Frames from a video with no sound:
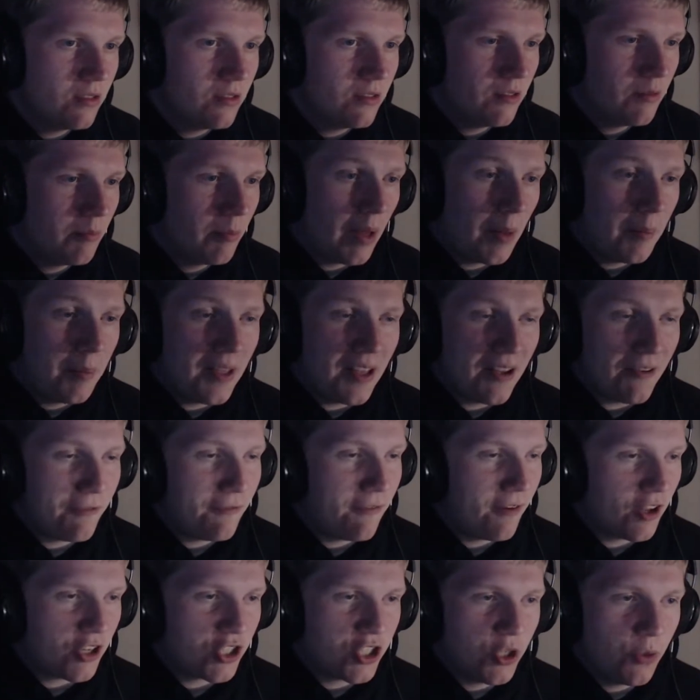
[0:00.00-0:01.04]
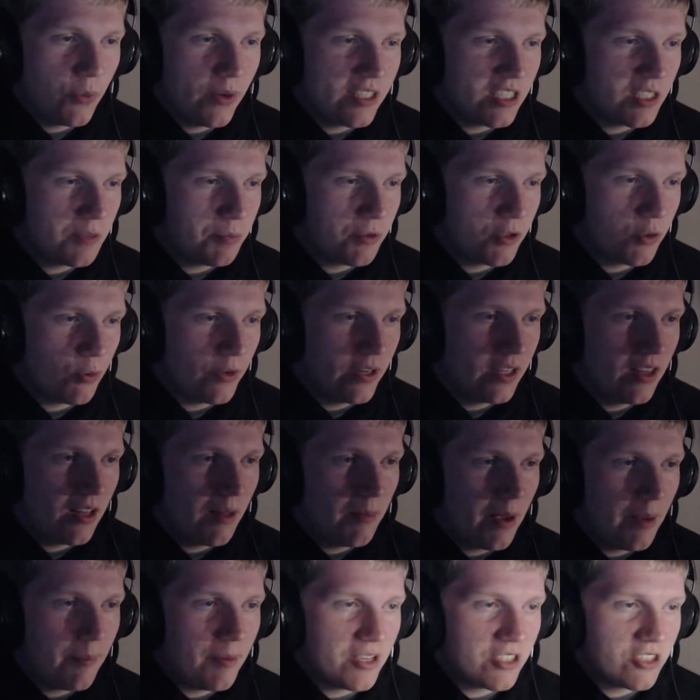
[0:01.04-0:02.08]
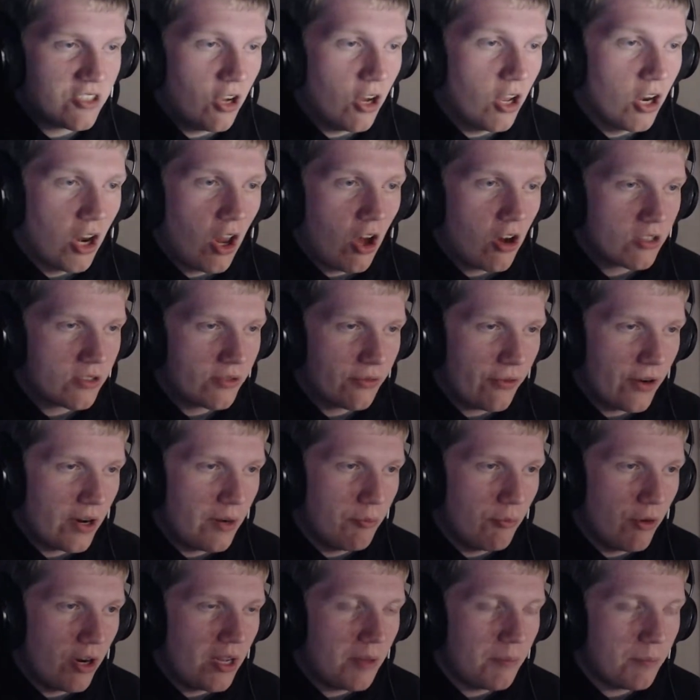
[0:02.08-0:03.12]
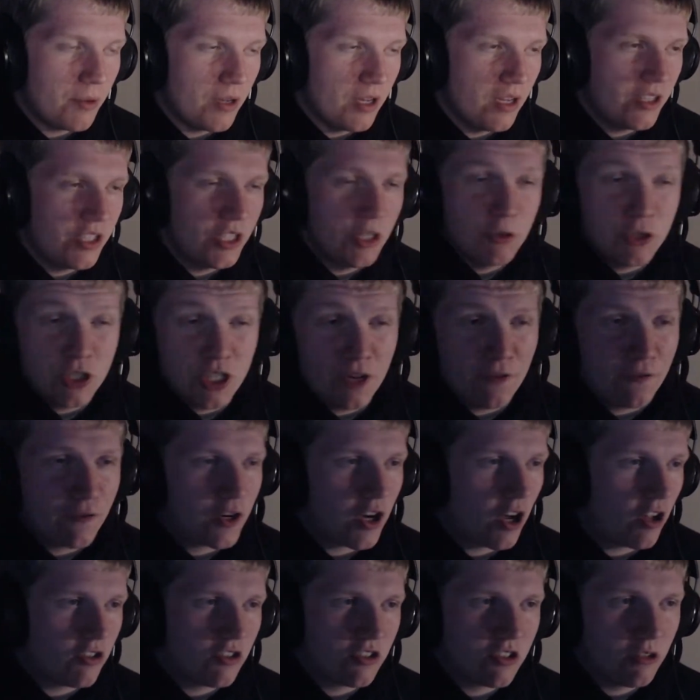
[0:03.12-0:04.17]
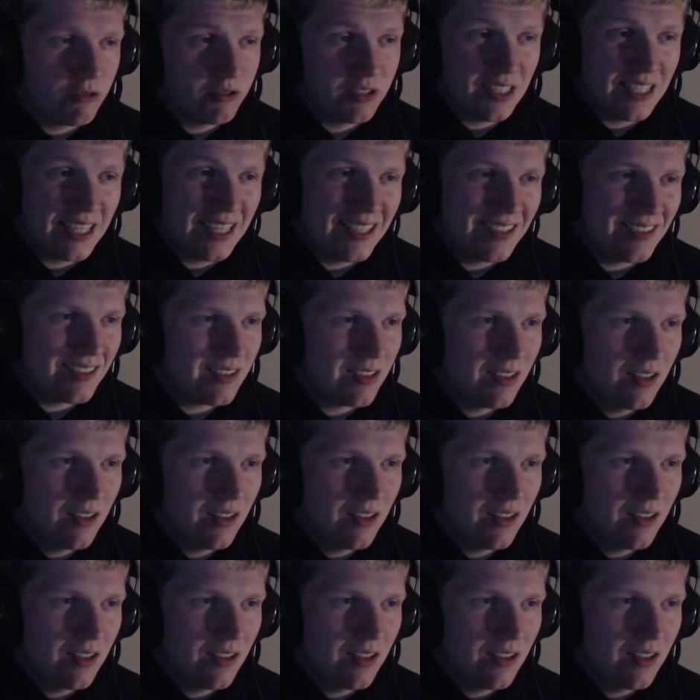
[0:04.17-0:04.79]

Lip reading: Maybe it fluctuates between them. Maybe it's not a locked frame rate, but usually for consoles it is.